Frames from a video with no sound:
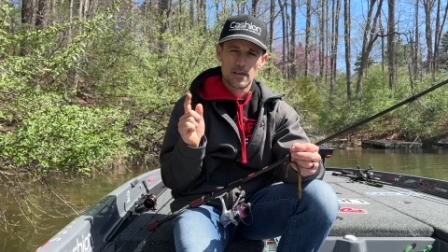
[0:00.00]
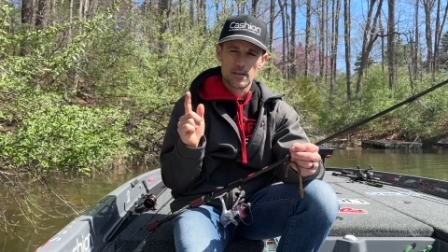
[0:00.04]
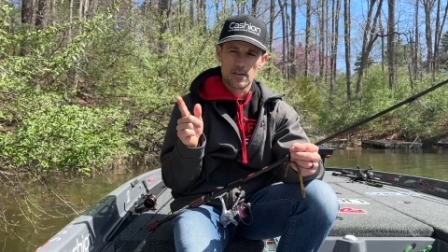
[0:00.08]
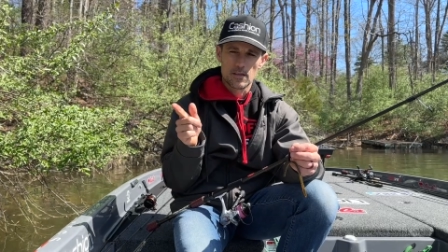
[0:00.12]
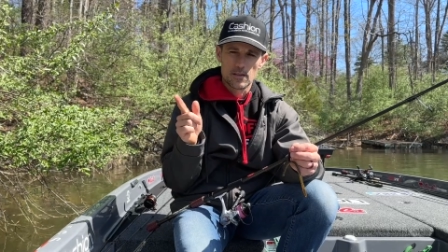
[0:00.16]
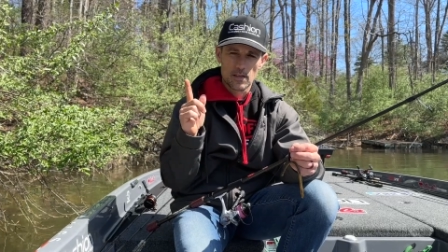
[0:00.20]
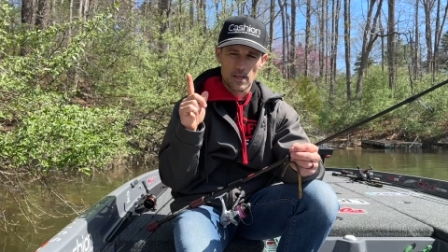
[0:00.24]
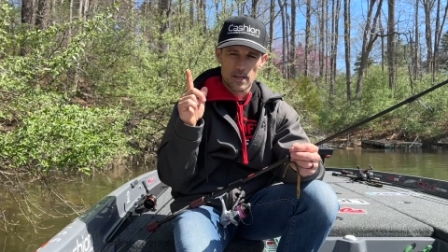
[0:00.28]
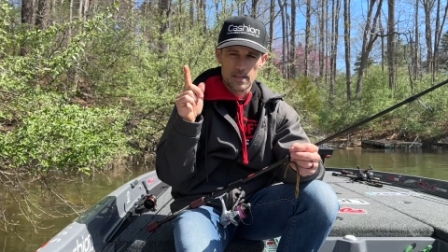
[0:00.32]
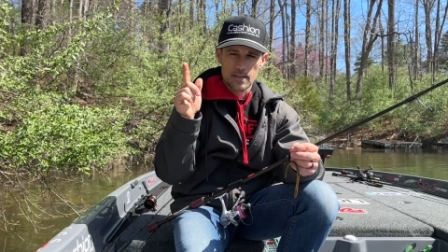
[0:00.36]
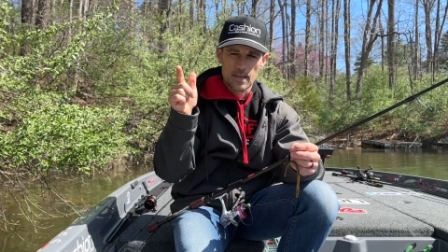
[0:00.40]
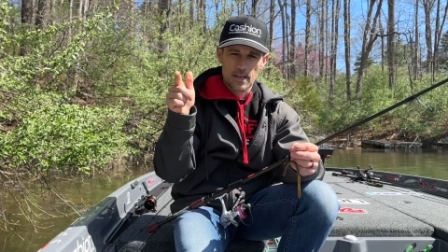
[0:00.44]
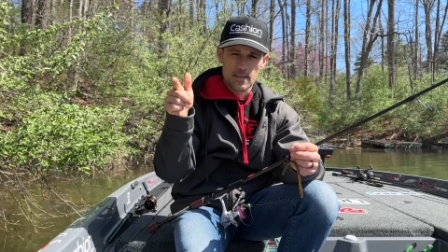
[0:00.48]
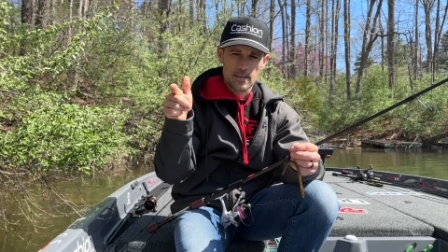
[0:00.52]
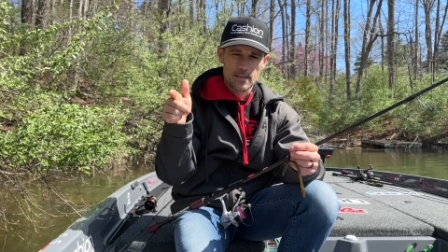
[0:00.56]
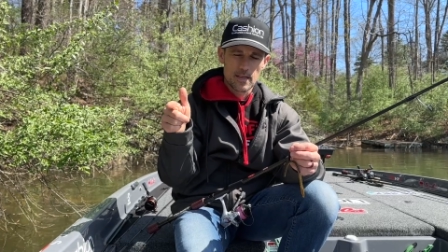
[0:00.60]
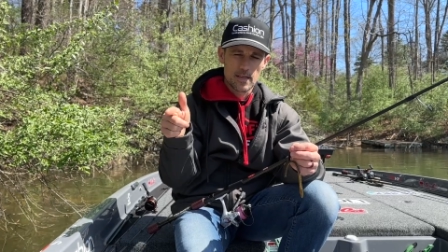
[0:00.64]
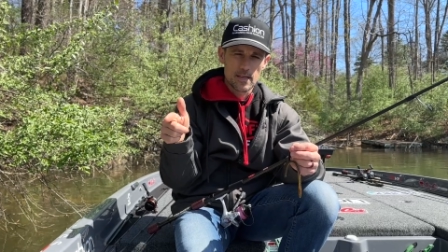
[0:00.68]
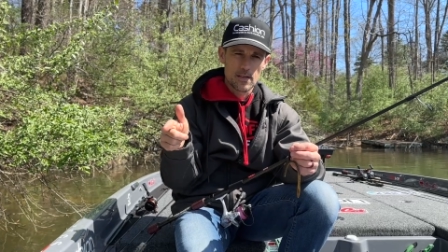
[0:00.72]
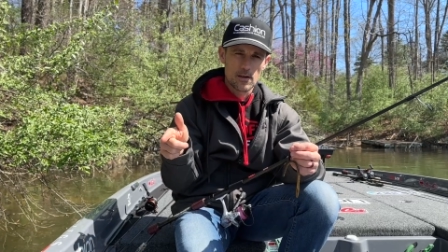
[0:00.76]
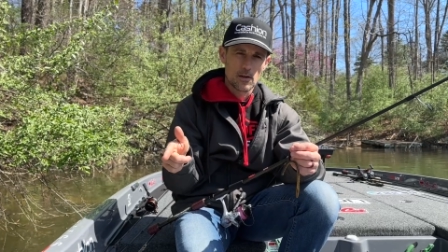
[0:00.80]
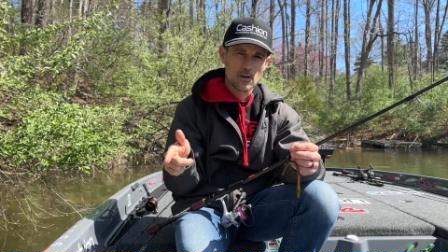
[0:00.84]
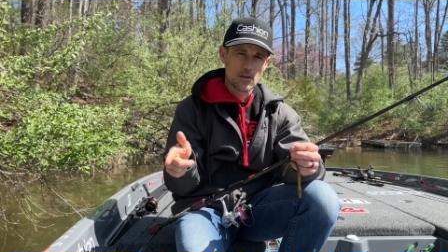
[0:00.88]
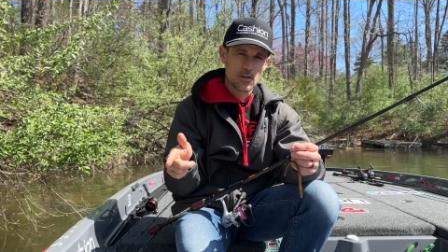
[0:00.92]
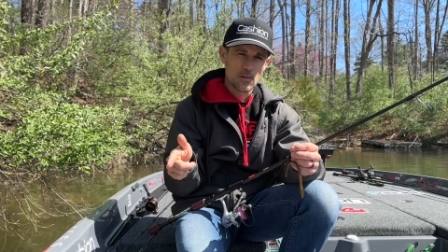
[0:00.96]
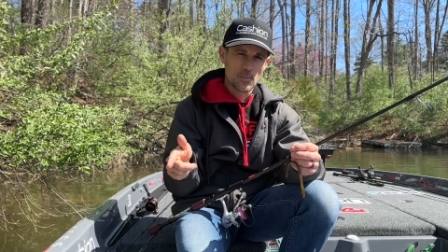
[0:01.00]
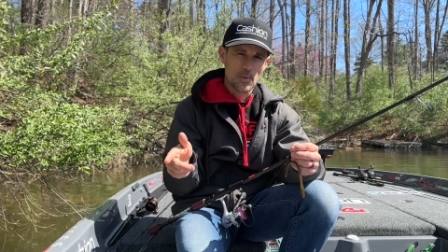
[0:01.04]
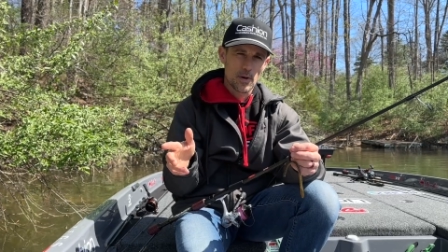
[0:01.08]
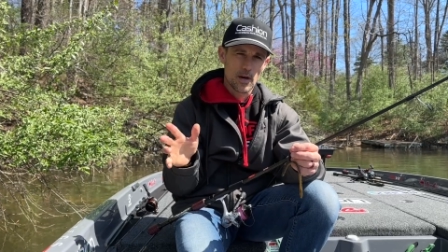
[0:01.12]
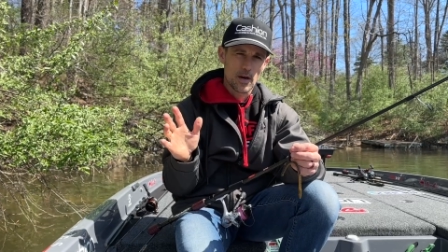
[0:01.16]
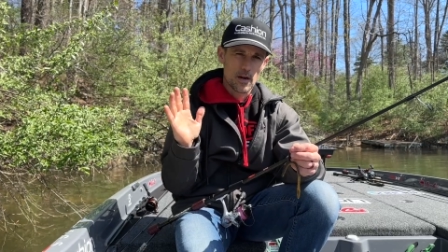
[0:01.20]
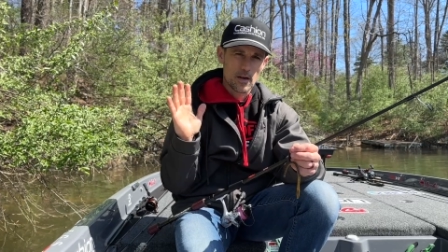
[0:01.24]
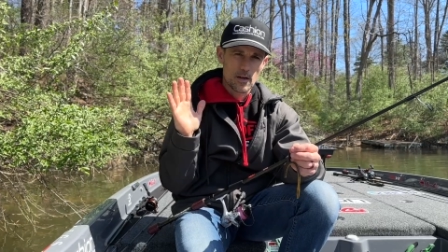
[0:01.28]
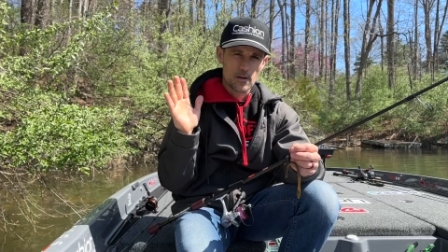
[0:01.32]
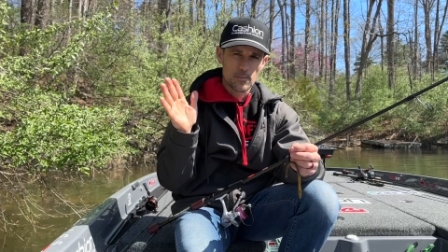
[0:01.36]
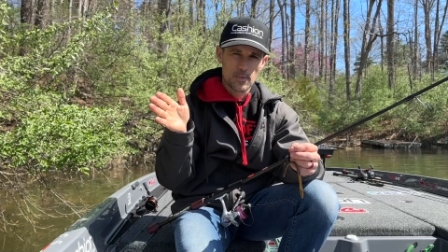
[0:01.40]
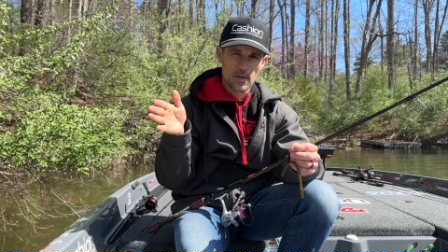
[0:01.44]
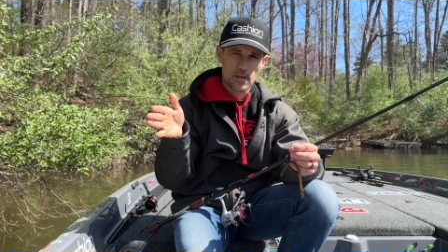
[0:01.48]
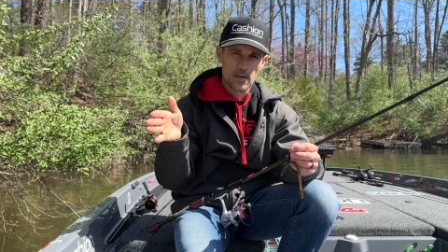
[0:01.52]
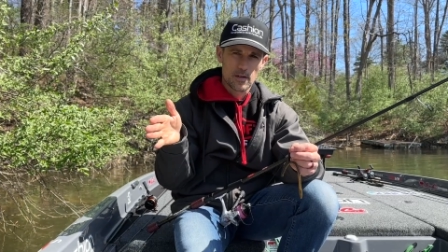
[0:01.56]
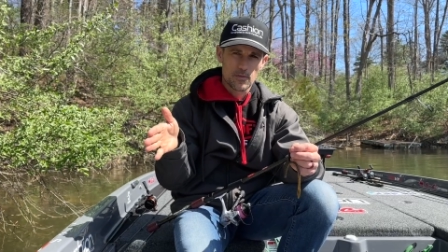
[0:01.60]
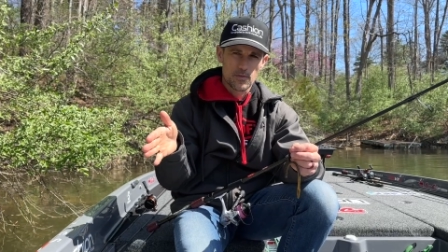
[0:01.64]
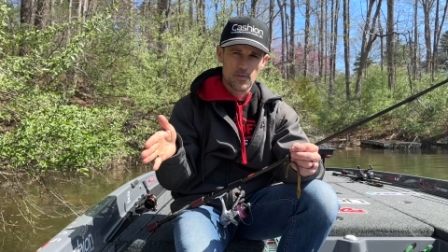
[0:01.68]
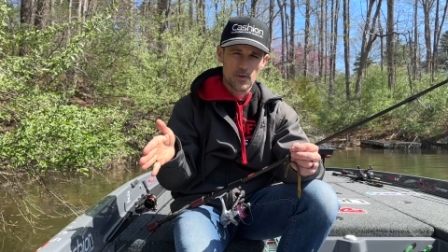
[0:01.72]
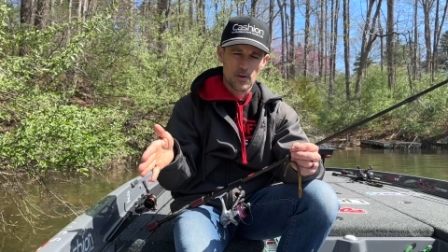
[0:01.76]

You let that thing go to the bottom, and if